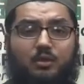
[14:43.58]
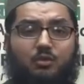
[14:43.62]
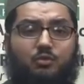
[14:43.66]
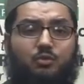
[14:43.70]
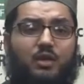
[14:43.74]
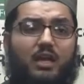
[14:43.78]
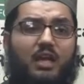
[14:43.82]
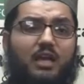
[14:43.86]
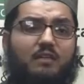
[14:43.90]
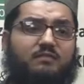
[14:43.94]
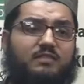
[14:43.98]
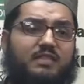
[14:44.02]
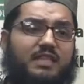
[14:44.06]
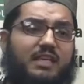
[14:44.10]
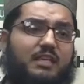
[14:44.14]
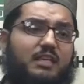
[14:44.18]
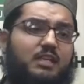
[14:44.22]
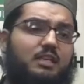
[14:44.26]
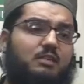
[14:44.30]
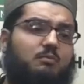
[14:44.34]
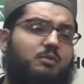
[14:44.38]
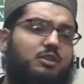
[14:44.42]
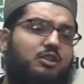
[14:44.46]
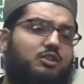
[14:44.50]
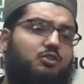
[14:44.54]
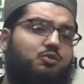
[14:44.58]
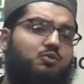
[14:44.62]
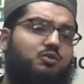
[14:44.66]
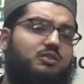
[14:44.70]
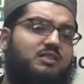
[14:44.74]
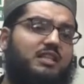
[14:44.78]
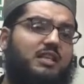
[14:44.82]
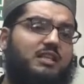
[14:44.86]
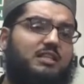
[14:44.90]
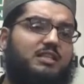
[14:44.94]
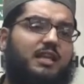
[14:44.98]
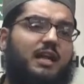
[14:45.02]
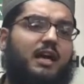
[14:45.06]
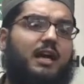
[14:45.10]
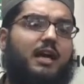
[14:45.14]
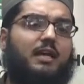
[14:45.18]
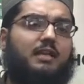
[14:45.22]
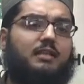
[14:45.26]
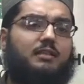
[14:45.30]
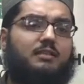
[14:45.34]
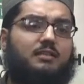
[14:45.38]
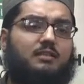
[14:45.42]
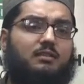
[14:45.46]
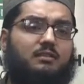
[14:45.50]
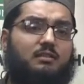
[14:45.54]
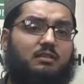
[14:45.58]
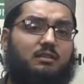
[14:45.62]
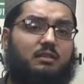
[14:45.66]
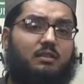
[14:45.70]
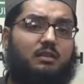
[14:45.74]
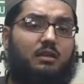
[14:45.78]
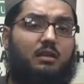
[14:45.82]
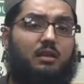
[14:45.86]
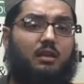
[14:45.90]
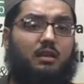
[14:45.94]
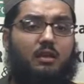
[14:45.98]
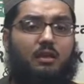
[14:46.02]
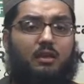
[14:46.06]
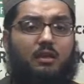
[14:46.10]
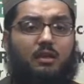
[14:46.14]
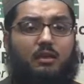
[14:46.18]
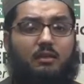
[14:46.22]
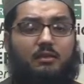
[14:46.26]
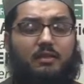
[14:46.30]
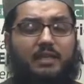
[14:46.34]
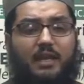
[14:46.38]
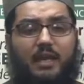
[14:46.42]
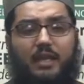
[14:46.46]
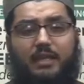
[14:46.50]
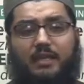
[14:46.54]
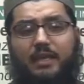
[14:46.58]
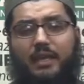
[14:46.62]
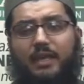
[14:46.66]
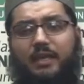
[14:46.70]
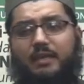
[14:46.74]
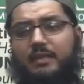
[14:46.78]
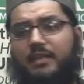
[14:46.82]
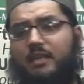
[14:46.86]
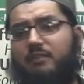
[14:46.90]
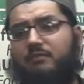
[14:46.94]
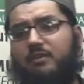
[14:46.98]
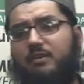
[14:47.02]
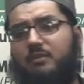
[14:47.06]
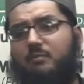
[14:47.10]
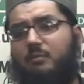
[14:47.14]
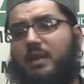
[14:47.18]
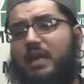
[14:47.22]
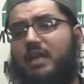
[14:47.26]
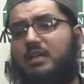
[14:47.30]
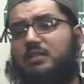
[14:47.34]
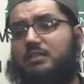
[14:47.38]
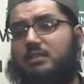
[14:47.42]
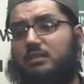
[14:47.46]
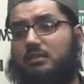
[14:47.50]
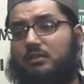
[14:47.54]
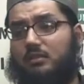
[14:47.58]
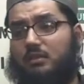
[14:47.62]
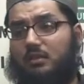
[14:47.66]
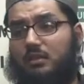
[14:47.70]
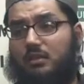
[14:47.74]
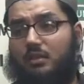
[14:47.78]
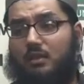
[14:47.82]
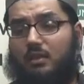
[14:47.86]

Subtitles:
you have taken me to such heights that I can never imagine.